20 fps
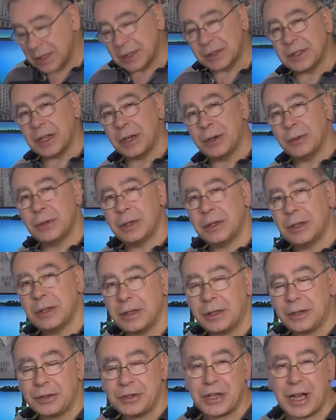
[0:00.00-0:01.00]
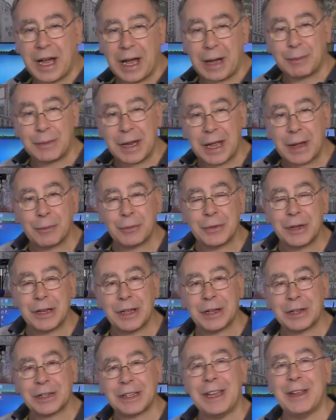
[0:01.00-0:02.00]
So I'll shut up now and we'll
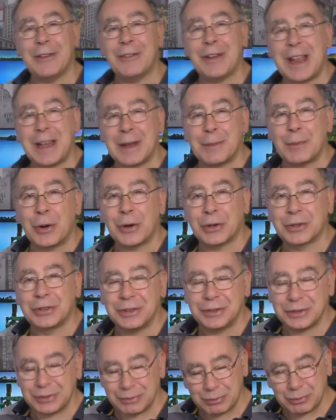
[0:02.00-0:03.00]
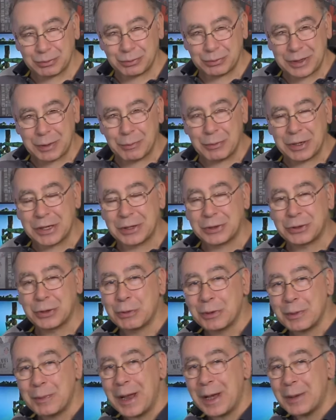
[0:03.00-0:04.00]
get it out of the box and then we can
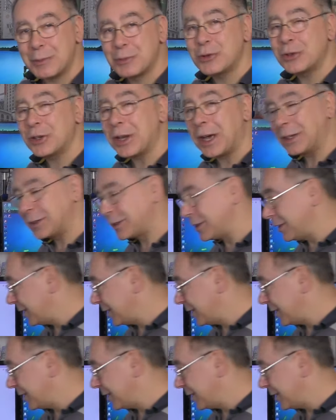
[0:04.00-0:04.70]
talk about the product.